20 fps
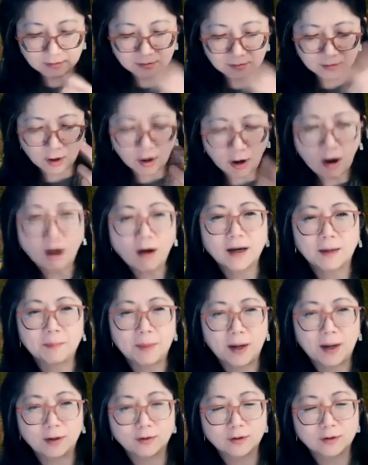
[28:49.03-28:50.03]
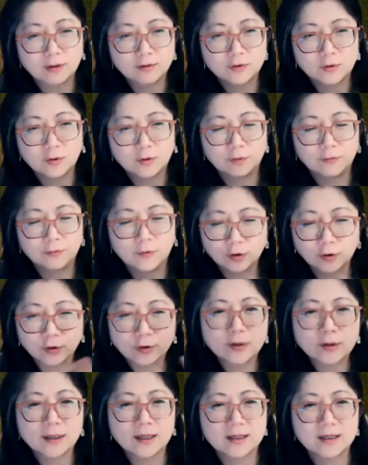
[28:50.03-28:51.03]
talk about sort of the
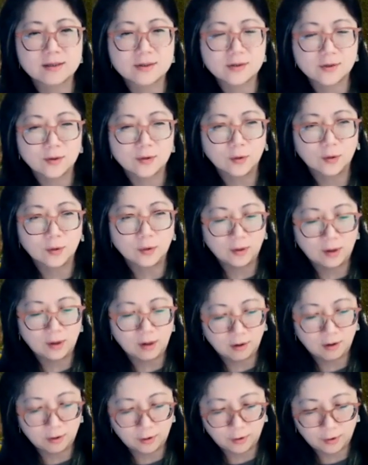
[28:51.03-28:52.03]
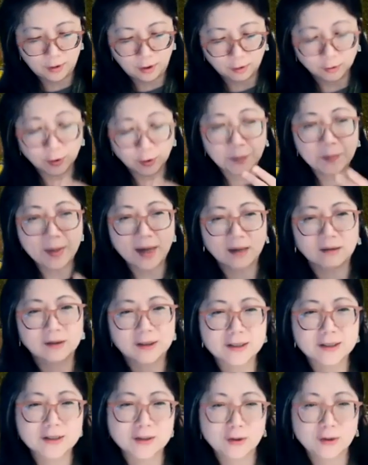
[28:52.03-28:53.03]
goodness or the
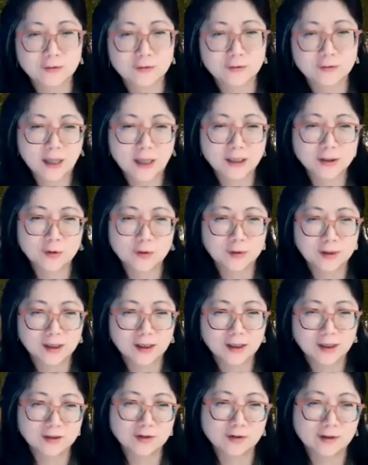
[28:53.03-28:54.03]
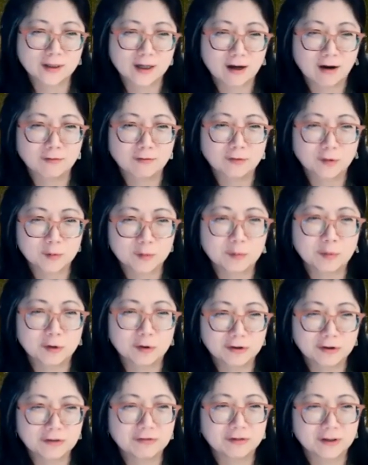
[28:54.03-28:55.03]
merits of Spanish cooking actually come from the
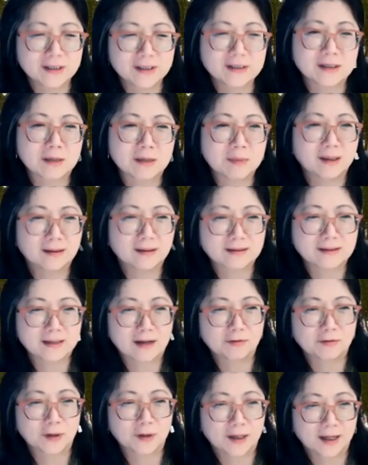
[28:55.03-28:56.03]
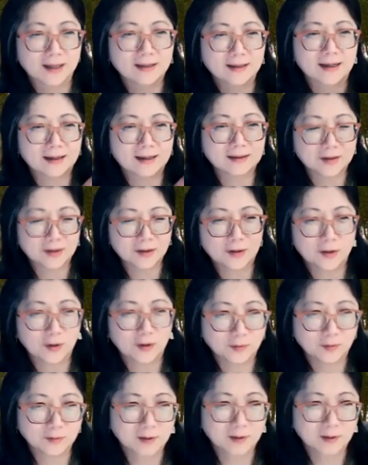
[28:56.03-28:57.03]
peripheries. I mean, let's not forget that, you
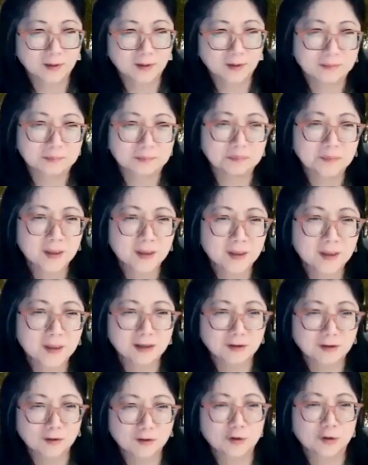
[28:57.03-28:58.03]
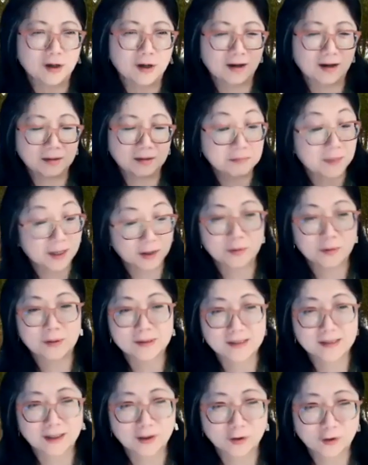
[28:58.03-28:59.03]
know, Pardo
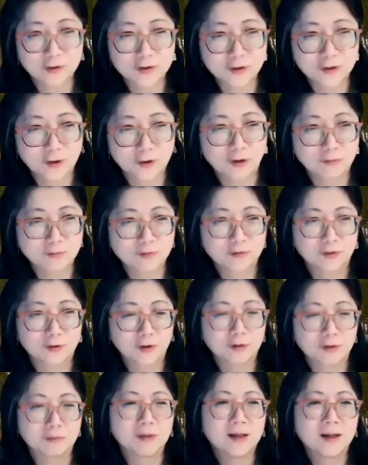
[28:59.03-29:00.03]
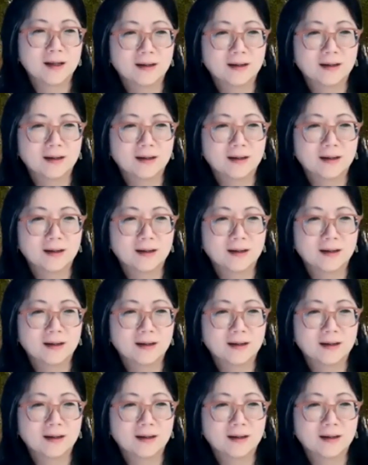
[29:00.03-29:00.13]
Bazán also comes from